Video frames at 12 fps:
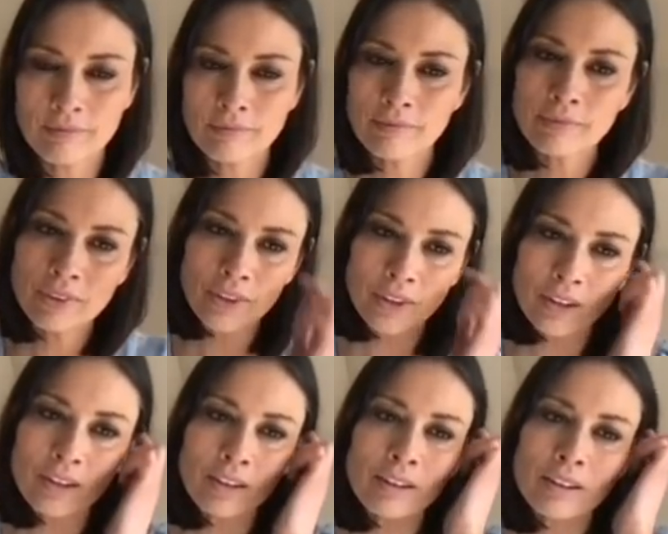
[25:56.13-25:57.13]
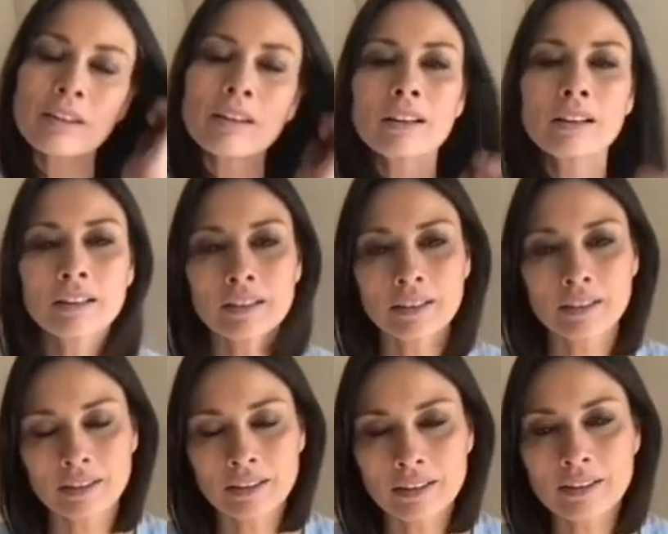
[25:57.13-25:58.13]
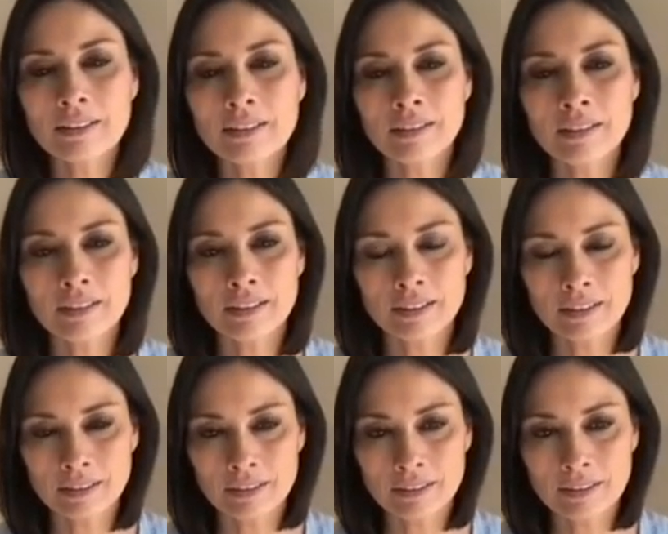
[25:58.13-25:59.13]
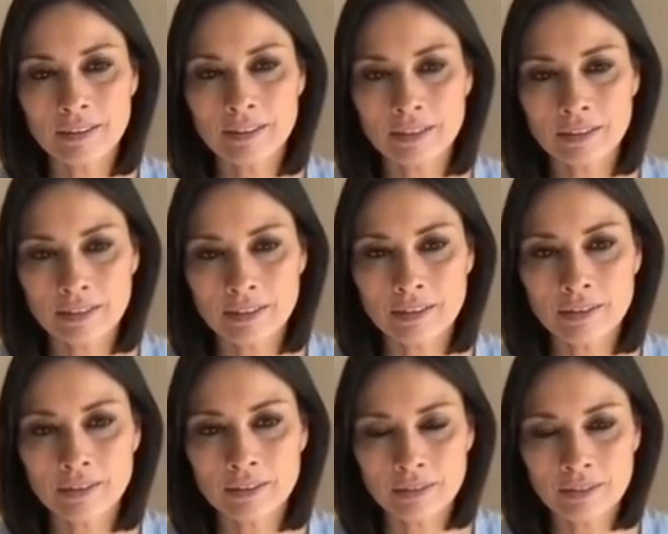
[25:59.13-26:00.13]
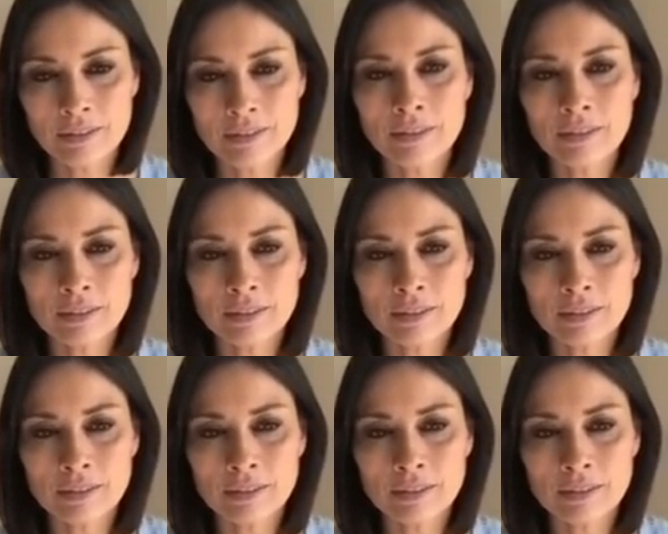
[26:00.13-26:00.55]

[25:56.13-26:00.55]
[no speech]